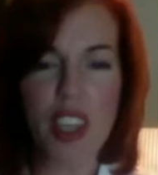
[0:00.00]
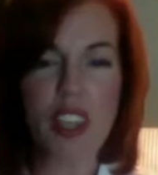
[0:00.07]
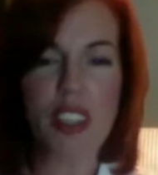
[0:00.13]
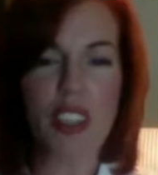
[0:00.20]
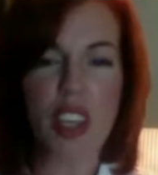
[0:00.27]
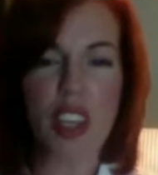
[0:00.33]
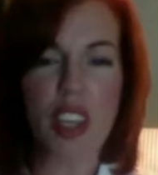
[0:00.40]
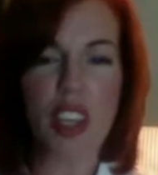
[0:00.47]

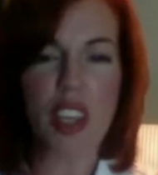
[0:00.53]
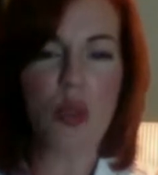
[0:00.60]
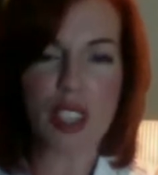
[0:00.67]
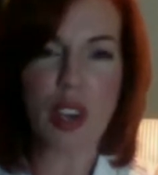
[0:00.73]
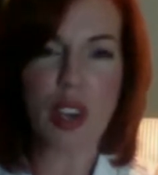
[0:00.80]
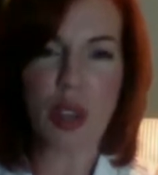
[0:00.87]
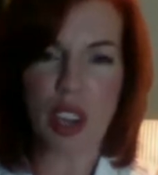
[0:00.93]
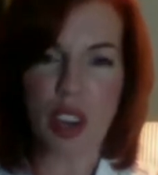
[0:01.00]
like what's
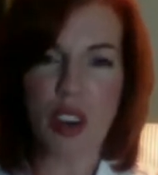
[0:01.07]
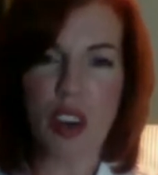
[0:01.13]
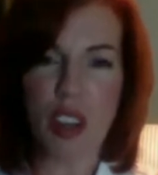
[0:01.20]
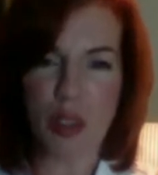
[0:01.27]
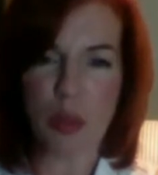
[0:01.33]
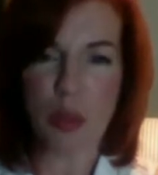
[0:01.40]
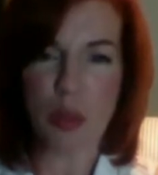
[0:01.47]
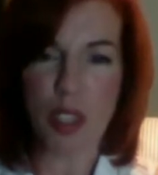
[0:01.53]
going on.
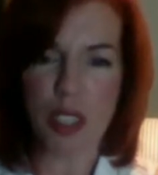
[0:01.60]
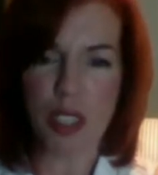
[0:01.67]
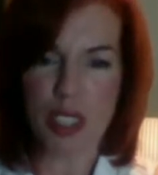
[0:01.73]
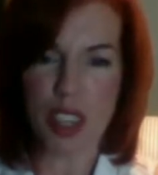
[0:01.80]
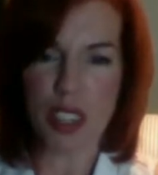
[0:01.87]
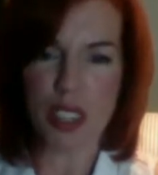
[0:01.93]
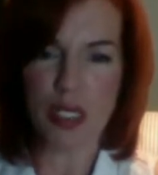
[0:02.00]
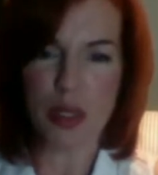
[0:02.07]
Where's that
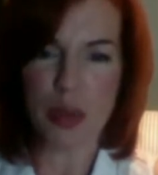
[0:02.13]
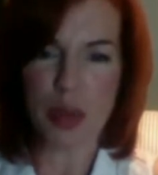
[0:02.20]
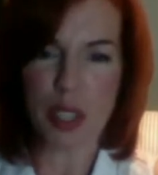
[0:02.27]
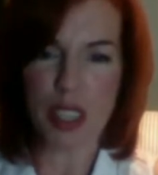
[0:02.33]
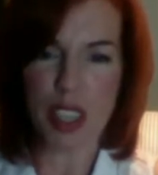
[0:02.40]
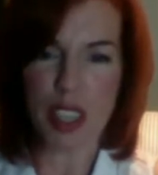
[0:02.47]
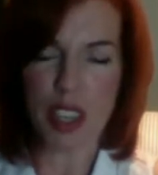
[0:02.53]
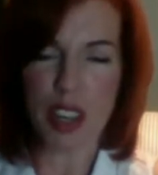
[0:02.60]

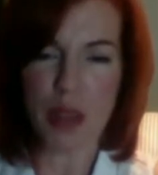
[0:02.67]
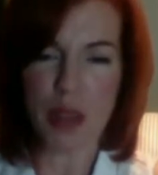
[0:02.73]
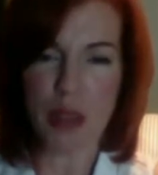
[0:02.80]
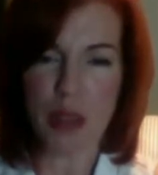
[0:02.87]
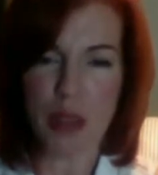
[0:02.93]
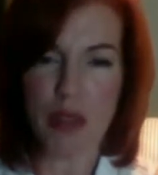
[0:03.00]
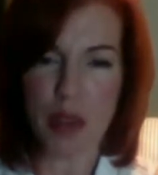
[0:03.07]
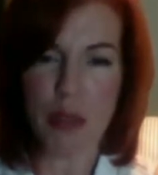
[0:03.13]
coming
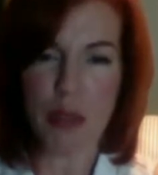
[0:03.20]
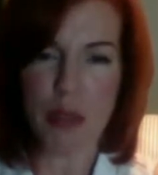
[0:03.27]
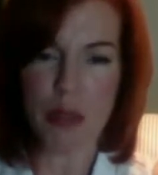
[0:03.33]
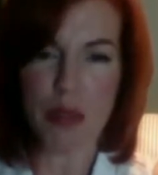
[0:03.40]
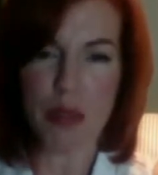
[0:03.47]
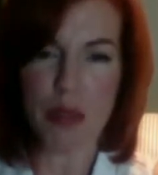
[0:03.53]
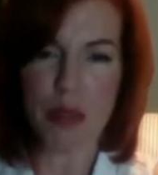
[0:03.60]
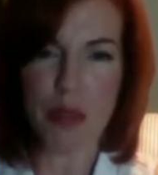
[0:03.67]
from?
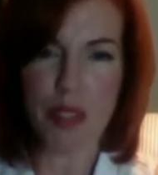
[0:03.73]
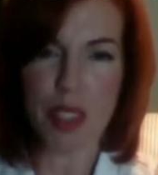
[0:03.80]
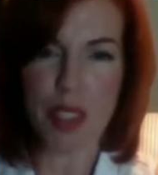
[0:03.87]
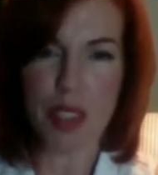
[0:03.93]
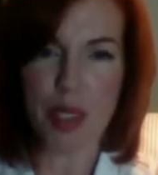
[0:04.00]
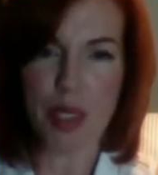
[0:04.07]
You know.